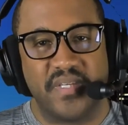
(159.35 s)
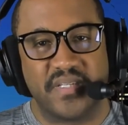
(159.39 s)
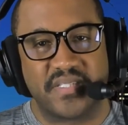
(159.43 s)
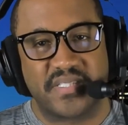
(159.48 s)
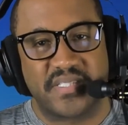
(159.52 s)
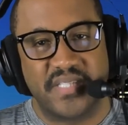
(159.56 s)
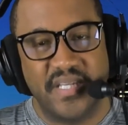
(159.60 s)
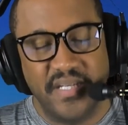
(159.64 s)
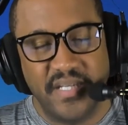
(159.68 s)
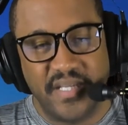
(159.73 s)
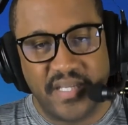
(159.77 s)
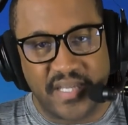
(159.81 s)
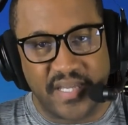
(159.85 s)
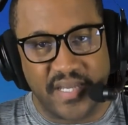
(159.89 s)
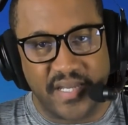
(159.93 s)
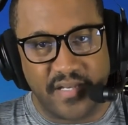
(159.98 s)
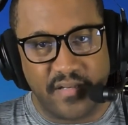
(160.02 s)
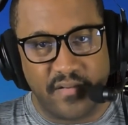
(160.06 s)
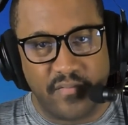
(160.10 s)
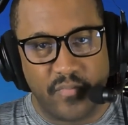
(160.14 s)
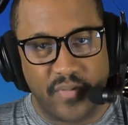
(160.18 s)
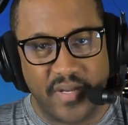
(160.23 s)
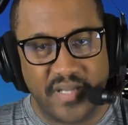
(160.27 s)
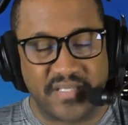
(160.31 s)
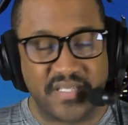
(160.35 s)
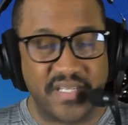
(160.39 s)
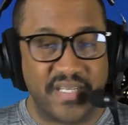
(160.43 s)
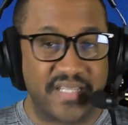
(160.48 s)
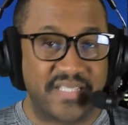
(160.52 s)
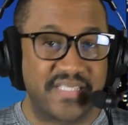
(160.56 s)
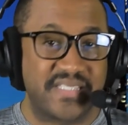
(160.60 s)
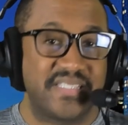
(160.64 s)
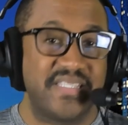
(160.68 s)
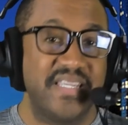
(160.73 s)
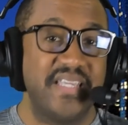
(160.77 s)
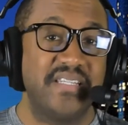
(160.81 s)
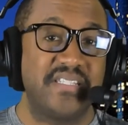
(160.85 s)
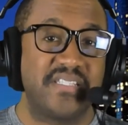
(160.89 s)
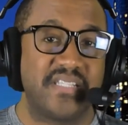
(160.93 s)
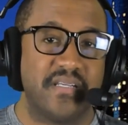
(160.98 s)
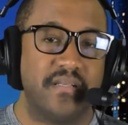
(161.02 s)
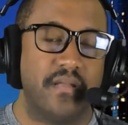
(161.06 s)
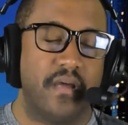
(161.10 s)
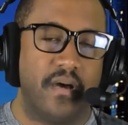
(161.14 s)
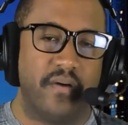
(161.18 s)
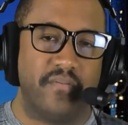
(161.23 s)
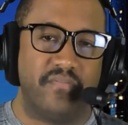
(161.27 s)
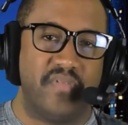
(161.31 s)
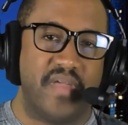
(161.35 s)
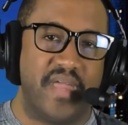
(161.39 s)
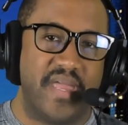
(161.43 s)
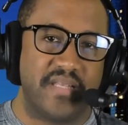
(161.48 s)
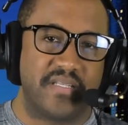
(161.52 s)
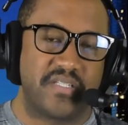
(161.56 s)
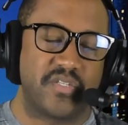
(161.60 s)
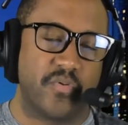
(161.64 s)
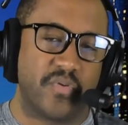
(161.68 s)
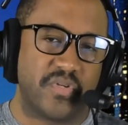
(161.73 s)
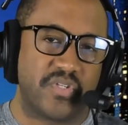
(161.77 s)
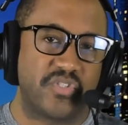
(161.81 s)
The Syndicate is an extension of that.